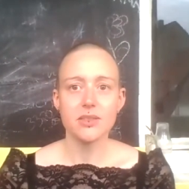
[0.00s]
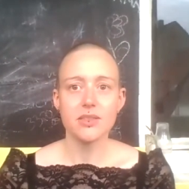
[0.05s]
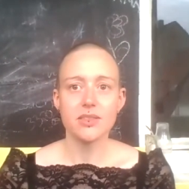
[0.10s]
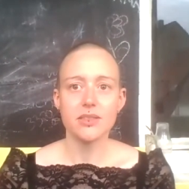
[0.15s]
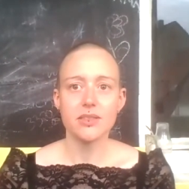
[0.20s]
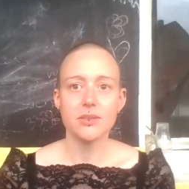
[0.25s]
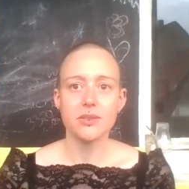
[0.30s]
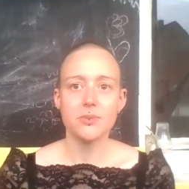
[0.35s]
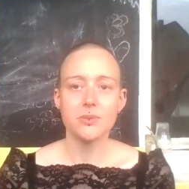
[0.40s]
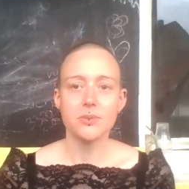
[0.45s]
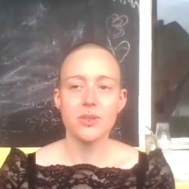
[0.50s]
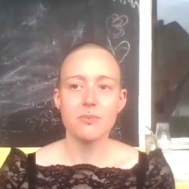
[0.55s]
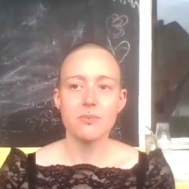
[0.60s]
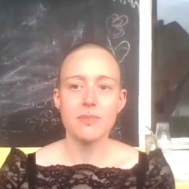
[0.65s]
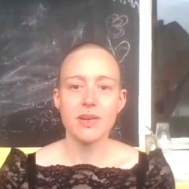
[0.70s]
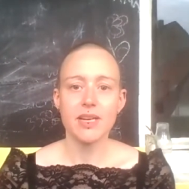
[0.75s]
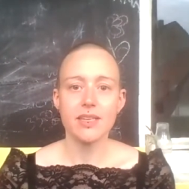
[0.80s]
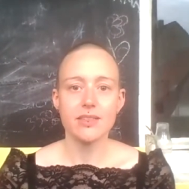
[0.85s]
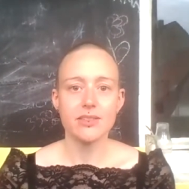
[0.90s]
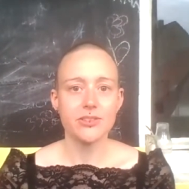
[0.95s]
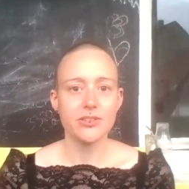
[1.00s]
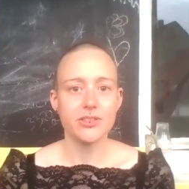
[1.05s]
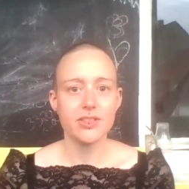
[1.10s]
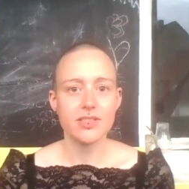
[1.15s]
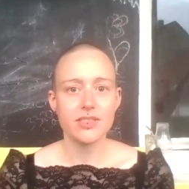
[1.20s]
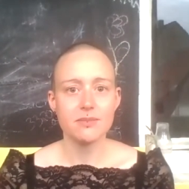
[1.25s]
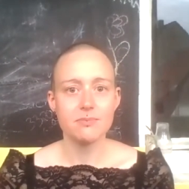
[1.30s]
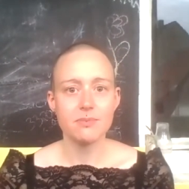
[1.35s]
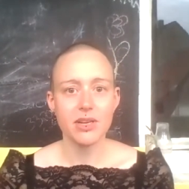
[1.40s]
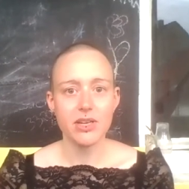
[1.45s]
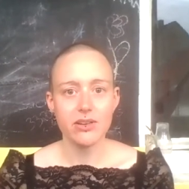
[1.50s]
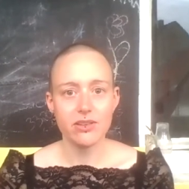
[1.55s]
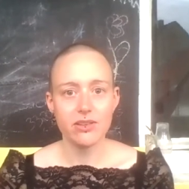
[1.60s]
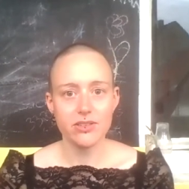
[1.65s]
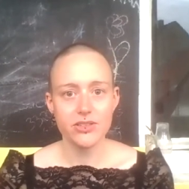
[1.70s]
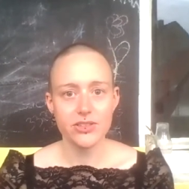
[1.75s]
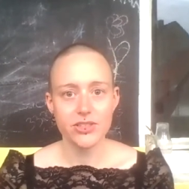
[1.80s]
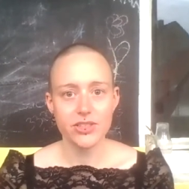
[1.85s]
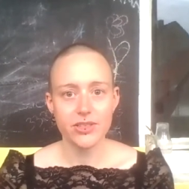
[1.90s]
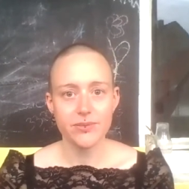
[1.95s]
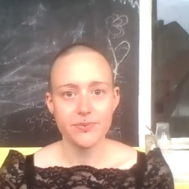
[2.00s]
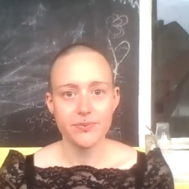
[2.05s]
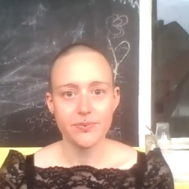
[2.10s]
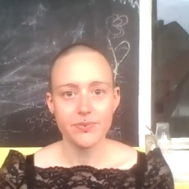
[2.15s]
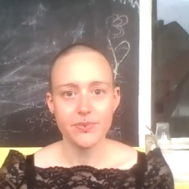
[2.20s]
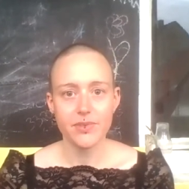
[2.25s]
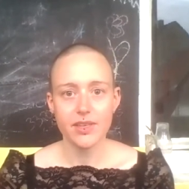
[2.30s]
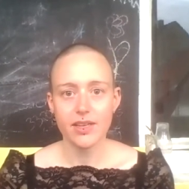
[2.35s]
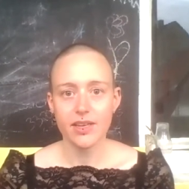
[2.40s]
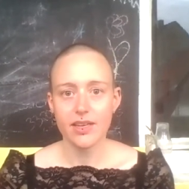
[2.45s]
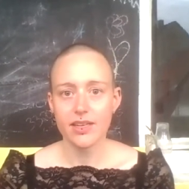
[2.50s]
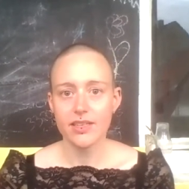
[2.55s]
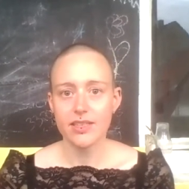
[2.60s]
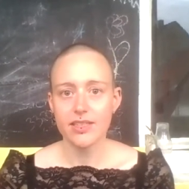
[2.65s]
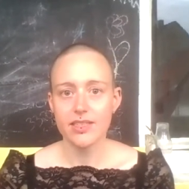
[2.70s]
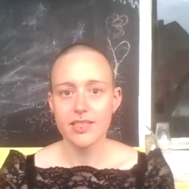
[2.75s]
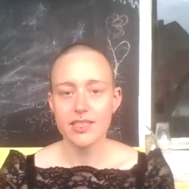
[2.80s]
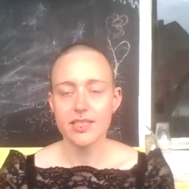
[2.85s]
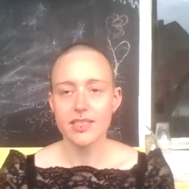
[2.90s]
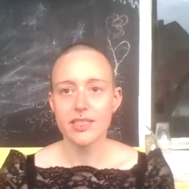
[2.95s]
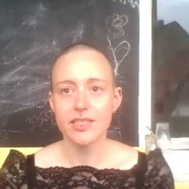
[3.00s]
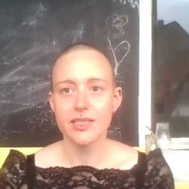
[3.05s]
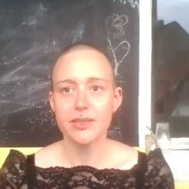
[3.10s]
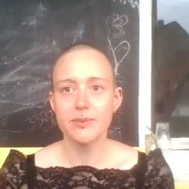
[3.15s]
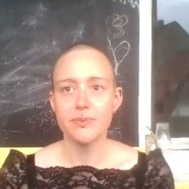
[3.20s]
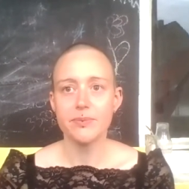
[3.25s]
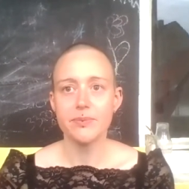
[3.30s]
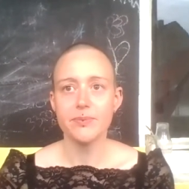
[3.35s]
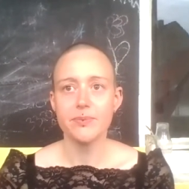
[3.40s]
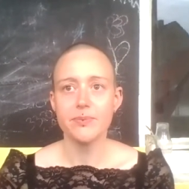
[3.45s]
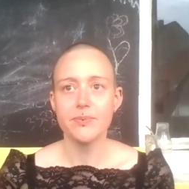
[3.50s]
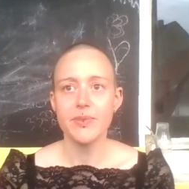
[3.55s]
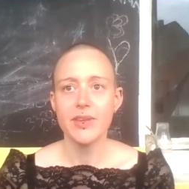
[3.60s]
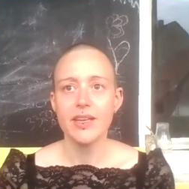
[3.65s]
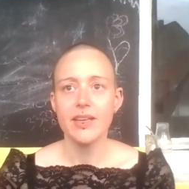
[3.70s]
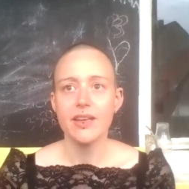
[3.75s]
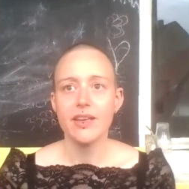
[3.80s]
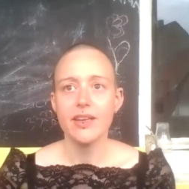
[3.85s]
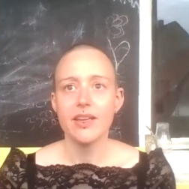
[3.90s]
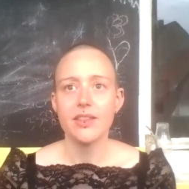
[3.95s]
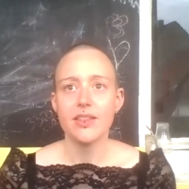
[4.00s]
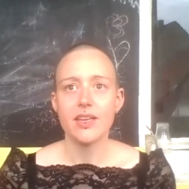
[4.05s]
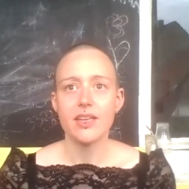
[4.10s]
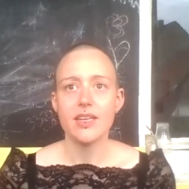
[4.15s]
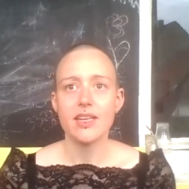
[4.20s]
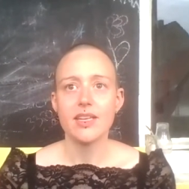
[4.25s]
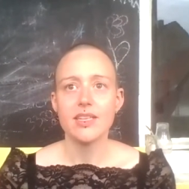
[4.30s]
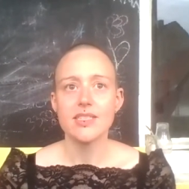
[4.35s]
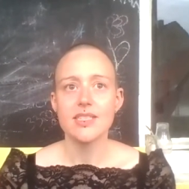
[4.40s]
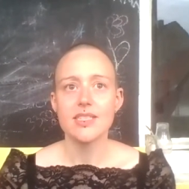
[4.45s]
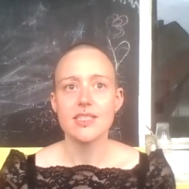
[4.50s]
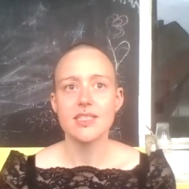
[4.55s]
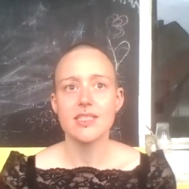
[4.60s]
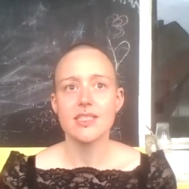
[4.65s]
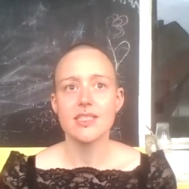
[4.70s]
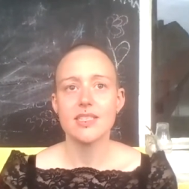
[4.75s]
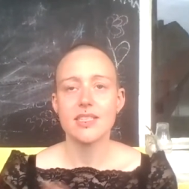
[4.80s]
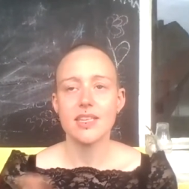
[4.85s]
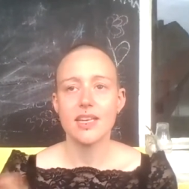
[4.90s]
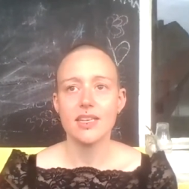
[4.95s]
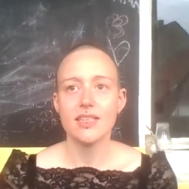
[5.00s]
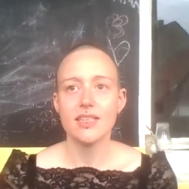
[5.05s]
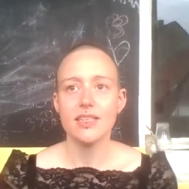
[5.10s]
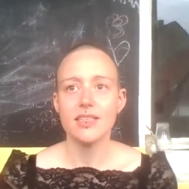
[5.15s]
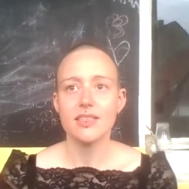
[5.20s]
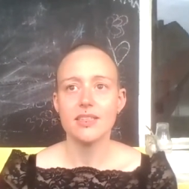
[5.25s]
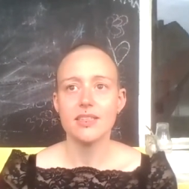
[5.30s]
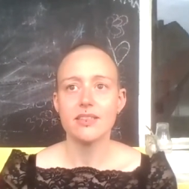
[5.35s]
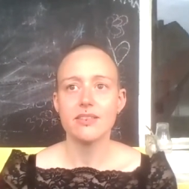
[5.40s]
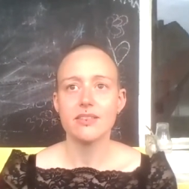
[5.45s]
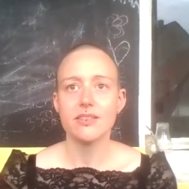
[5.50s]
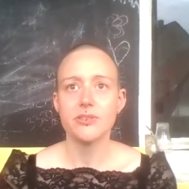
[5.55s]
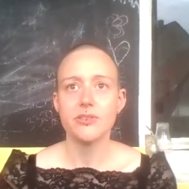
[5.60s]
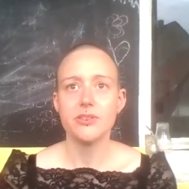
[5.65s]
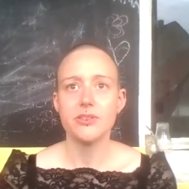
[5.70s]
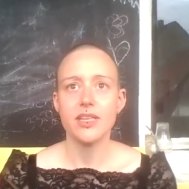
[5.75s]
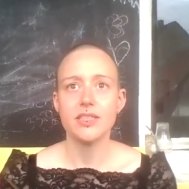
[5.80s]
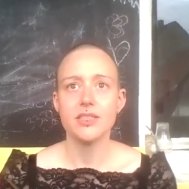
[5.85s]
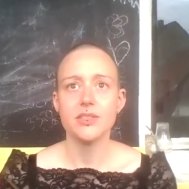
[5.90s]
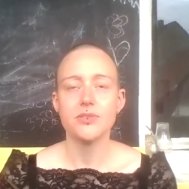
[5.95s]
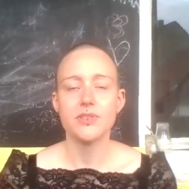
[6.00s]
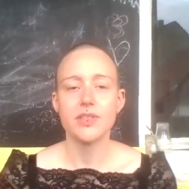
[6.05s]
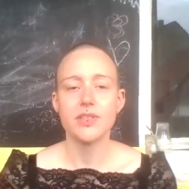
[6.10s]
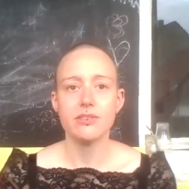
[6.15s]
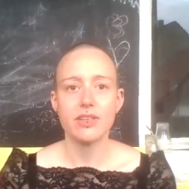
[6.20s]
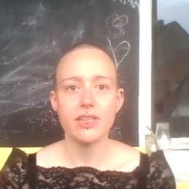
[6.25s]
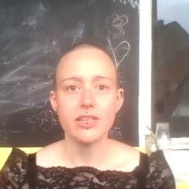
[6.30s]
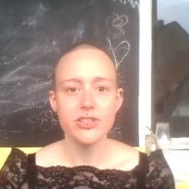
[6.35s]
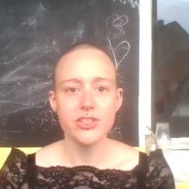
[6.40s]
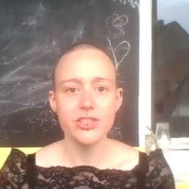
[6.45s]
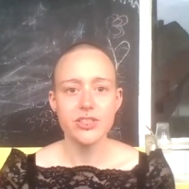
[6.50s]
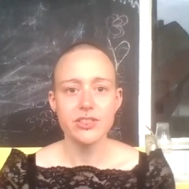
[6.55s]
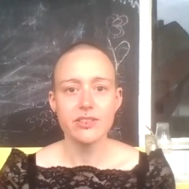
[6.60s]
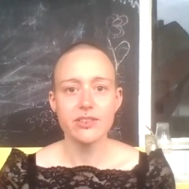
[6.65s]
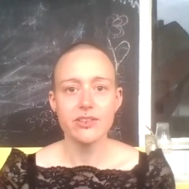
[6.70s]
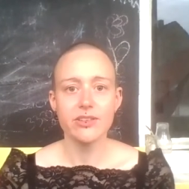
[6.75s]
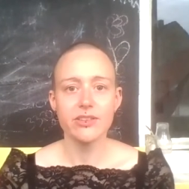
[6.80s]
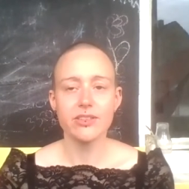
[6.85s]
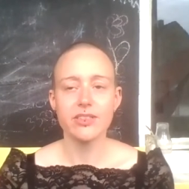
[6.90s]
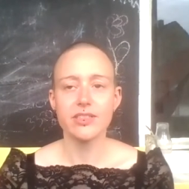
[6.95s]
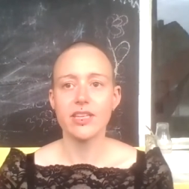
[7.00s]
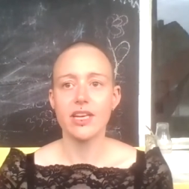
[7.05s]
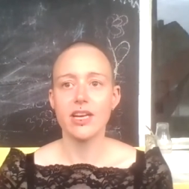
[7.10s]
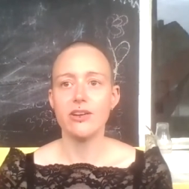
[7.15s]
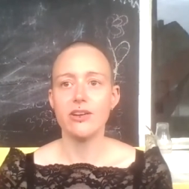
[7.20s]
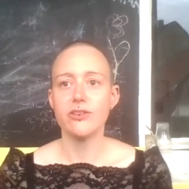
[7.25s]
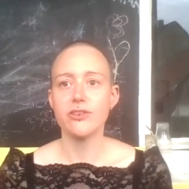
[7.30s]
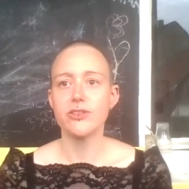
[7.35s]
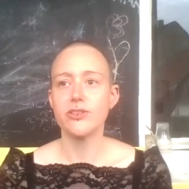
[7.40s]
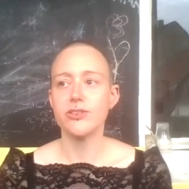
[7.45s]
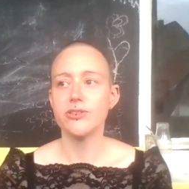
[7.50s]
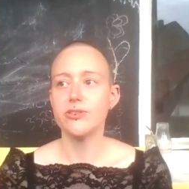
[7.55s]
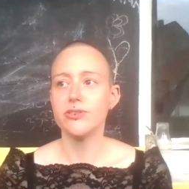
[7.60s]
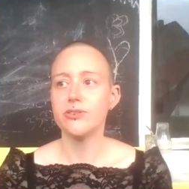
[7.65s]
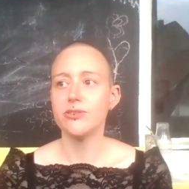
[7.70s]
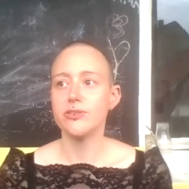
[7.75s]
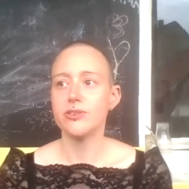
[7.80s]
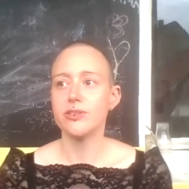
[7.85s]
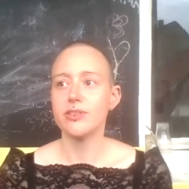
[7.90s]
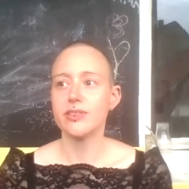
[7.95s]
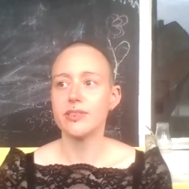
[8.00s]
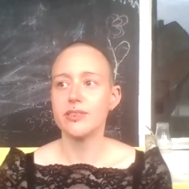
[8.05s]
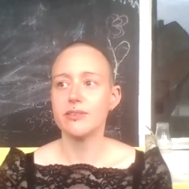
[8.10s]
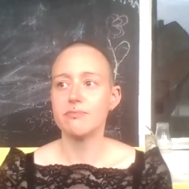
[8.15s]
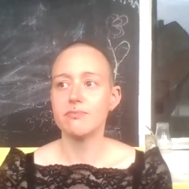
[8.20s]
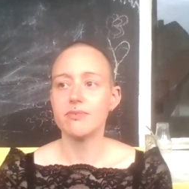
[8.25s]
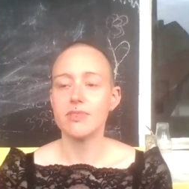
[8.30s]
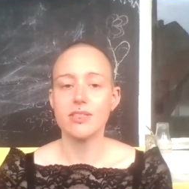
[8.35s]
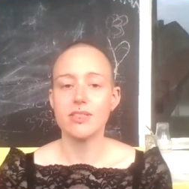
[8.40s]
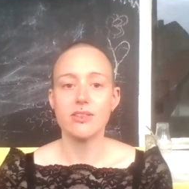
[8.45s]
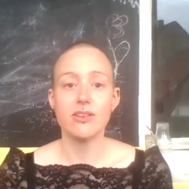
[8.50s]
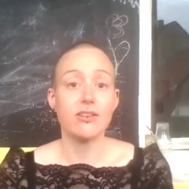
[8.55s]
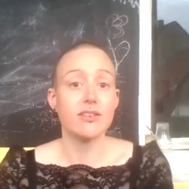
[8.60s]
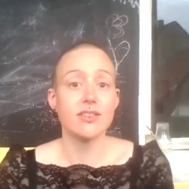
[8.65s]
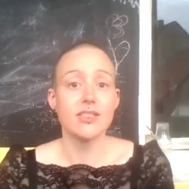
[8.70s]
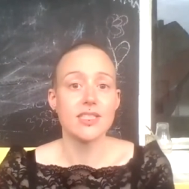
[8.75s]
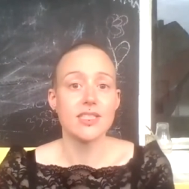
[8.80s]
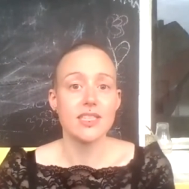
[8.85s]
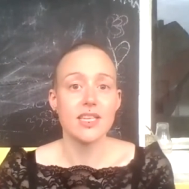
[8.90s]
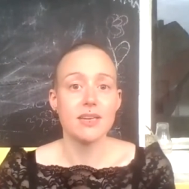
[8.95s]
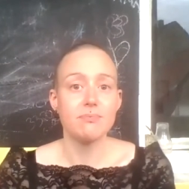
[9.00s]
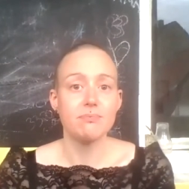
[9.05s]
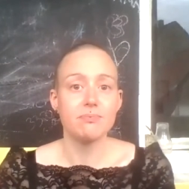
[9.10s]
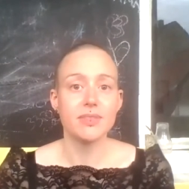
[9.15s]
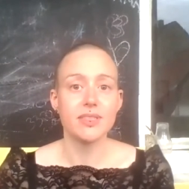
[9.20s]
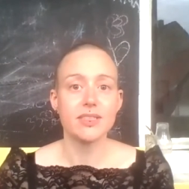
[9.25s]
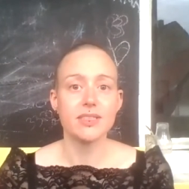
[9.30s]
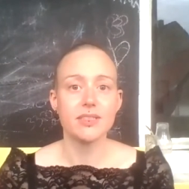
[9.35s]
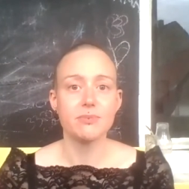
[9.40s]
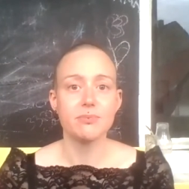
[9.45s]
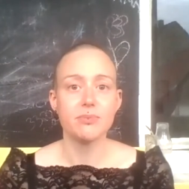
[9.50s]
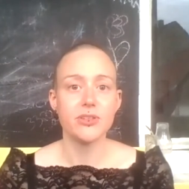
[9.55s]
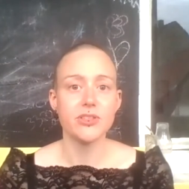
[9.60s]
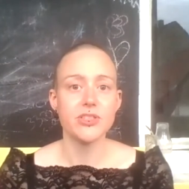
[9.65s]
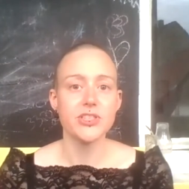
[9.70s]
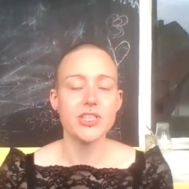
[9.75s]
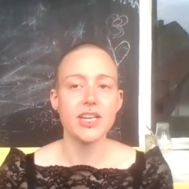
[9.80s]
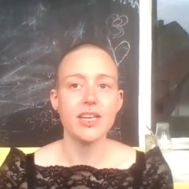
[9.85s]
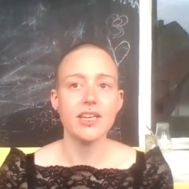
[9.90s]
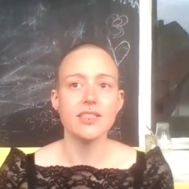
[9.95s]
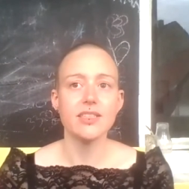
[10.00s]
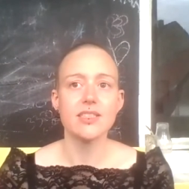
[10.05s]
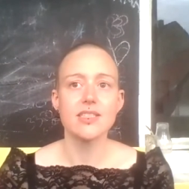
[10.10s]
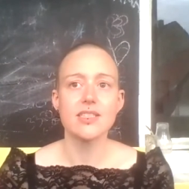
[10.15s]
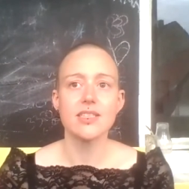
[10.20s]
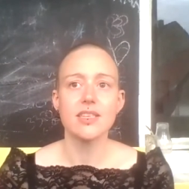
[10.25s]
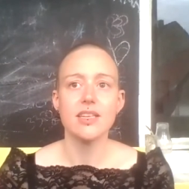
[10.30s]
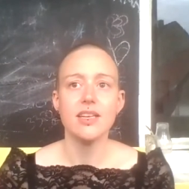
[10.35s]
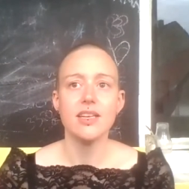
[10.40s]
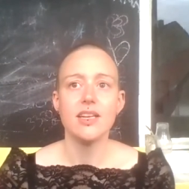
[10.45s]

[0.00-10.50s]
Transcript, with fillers: with my interest in biology. And um, then I studied creative direction, learning how to um, concept projects.